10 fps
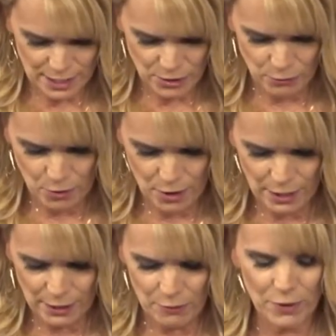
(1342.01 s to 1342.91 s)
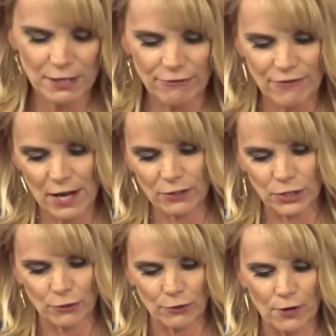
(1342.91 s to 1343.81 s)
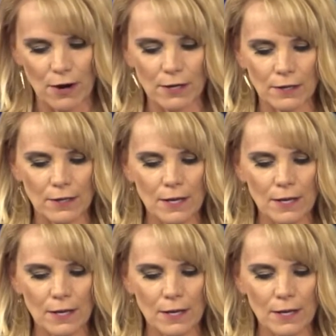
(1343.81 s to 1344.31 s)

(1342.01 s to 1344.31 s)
you are and what a failure you are.